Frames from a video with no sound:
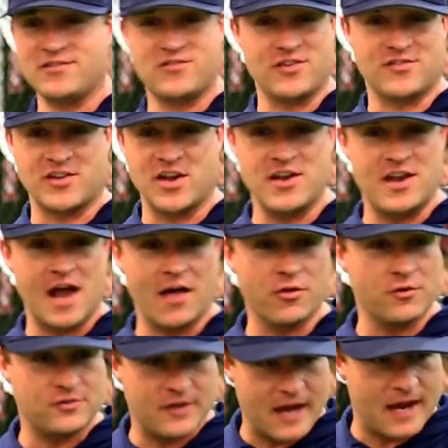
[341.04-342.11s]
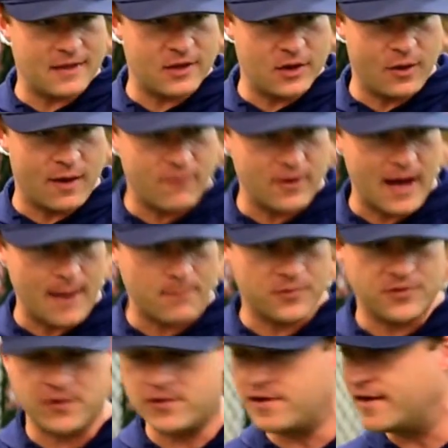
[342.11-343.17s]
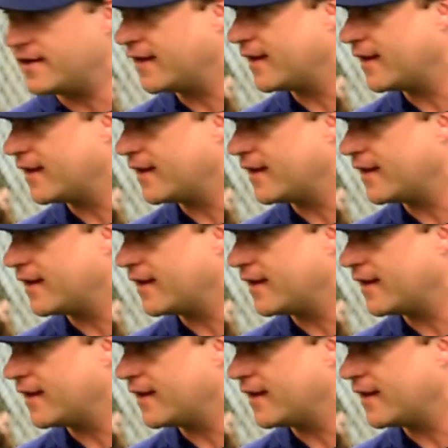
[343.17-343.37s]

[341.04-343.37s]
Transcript: is just another day that you have an opportunity to